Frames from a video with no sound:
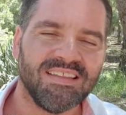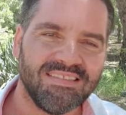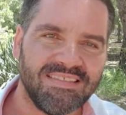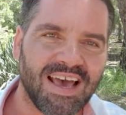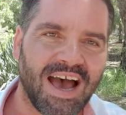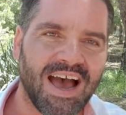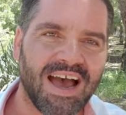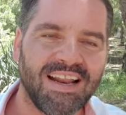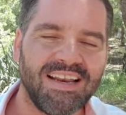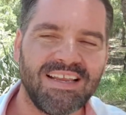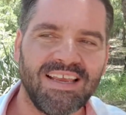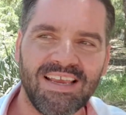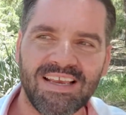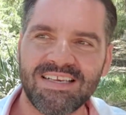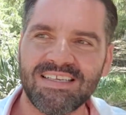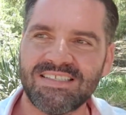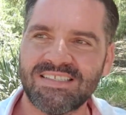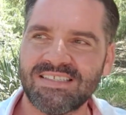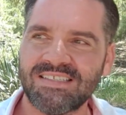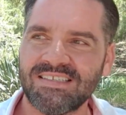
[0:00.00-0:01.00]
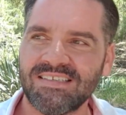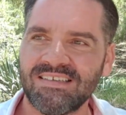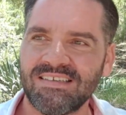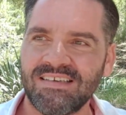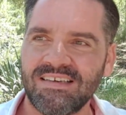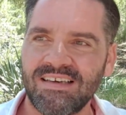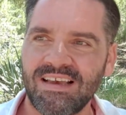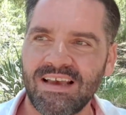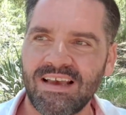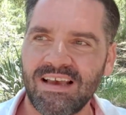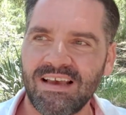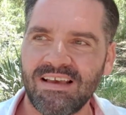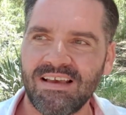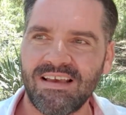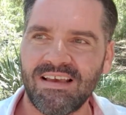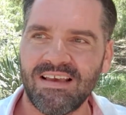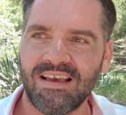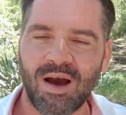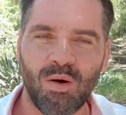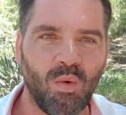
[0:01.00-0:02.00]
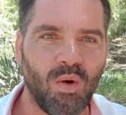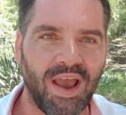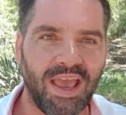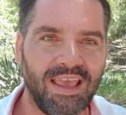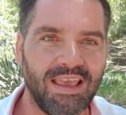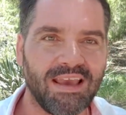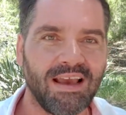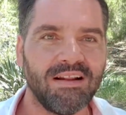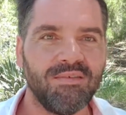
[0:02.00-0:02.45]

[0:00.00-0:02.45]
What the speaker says: that is a way.